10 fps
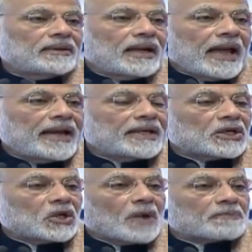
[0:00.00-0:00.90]

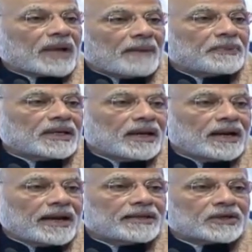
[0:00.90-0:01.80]
entry of capital
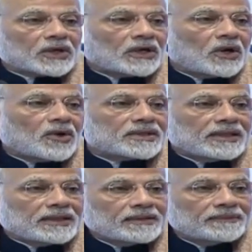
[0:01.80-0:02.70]
and
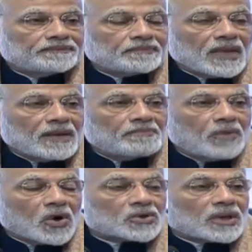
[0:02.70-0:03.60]
technology,
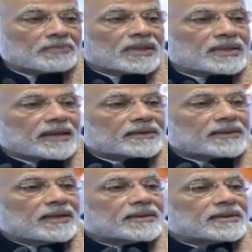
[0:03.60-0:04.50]
most of the
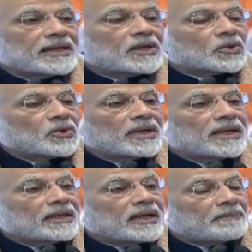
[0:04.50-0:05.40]
sectors,
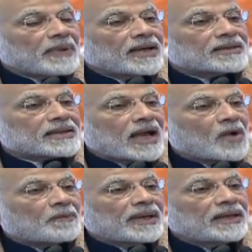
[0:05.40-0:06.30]
including defense,
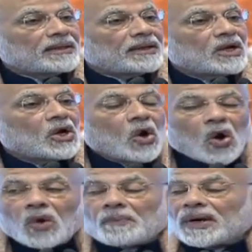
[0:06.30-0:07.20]
have been
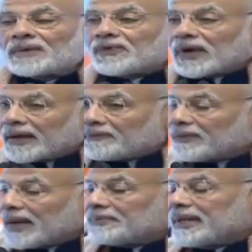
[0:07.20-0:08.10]
opened for
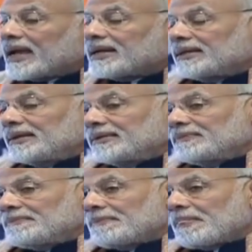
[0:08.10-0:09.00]
FDI.
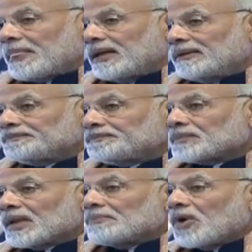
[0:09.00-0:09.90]

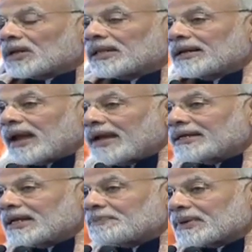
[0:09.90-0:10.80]
More than
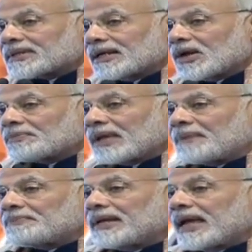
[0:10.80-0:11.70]
90% of the
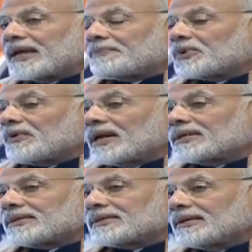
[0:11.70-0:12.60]
FDI
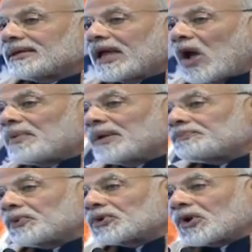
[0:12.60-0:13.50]
approvals have been
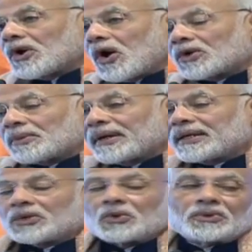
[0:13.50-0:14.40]
put on
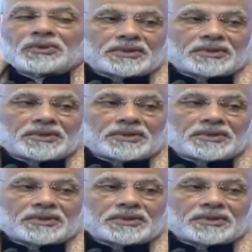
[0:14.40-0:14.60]
automatic route.